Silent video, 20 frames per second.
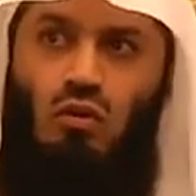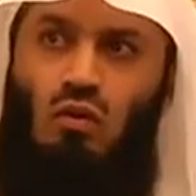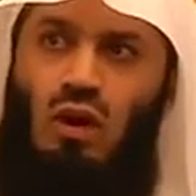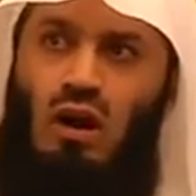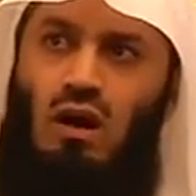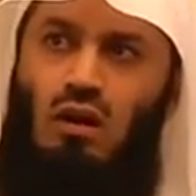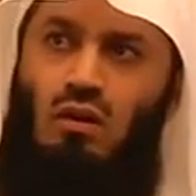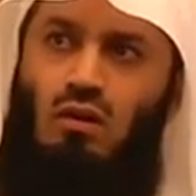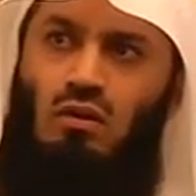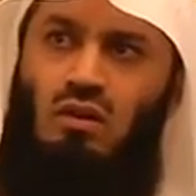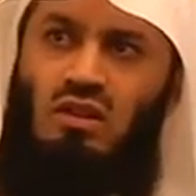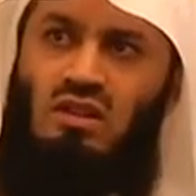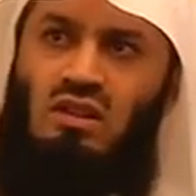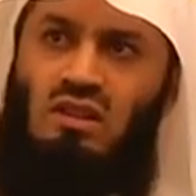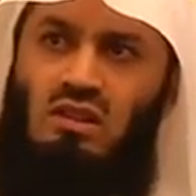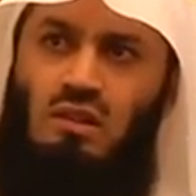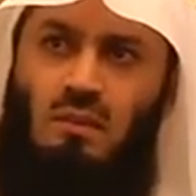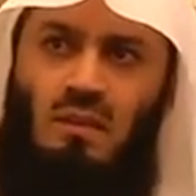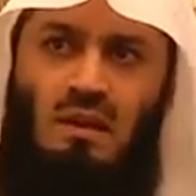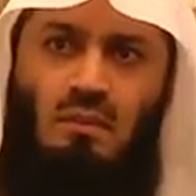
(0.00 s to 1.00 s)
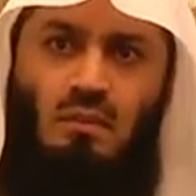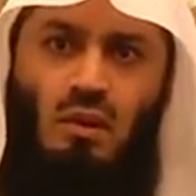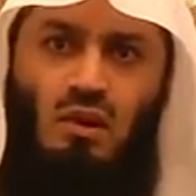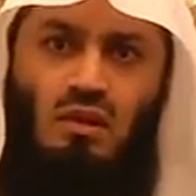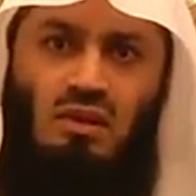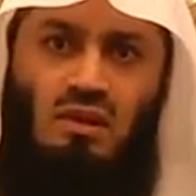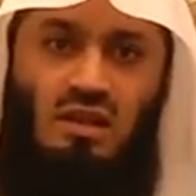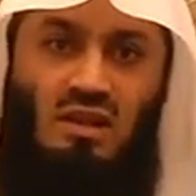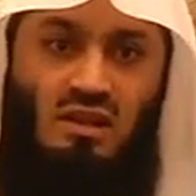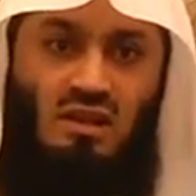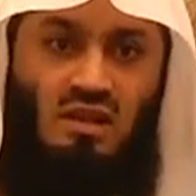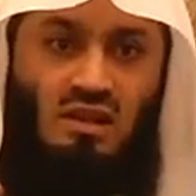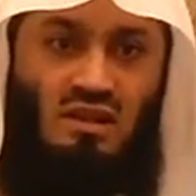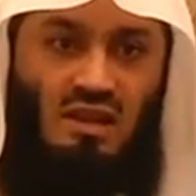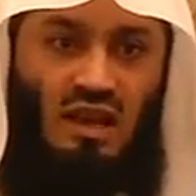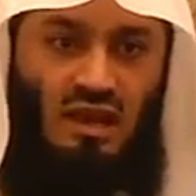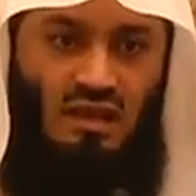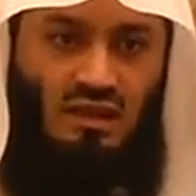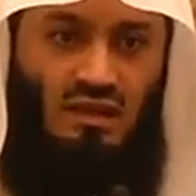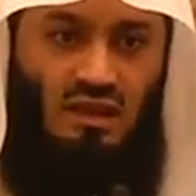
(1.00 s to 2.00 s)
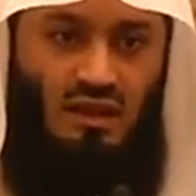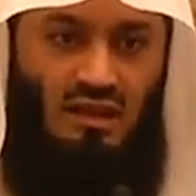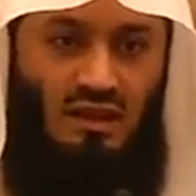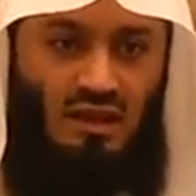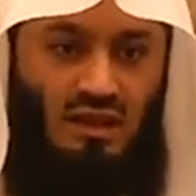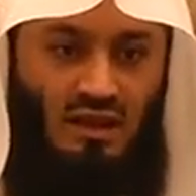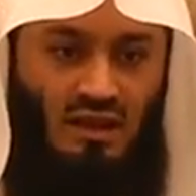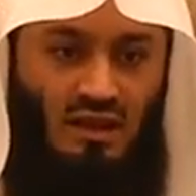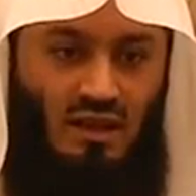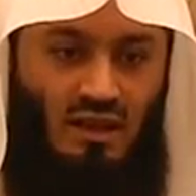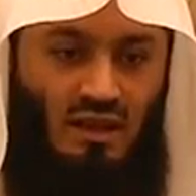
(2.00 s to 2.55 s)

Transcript: Wow, this is the big boss. He's just entered.